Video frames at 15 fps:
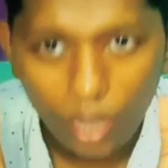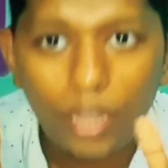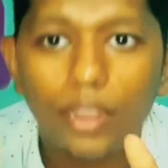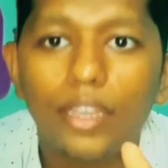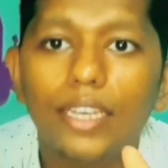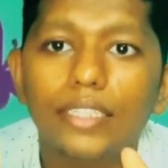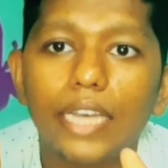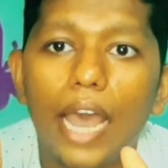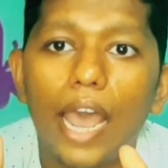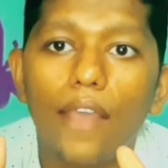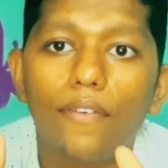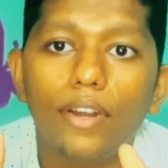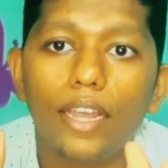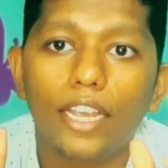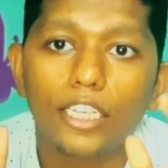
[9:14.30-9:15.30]
things I
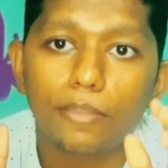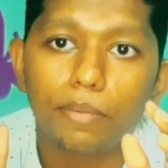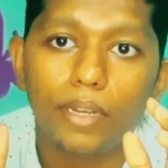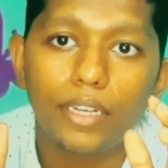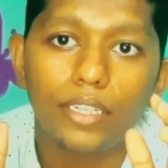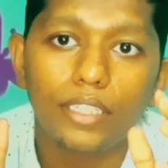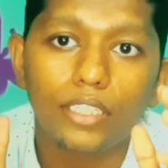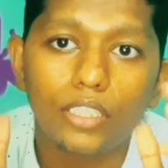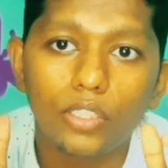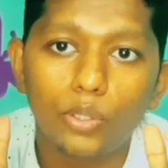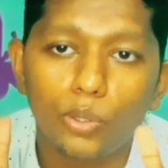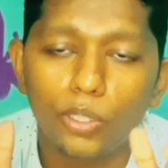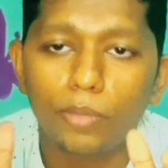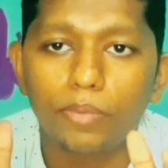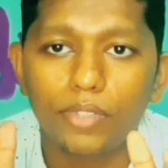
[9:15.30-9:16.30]
will explain in this
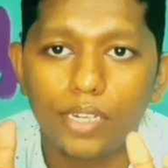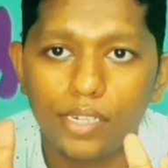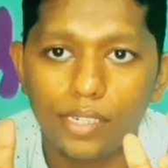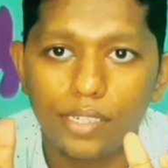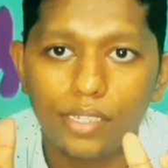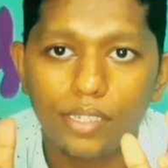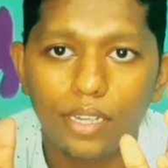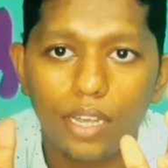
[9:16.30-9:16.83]
YouTube channel,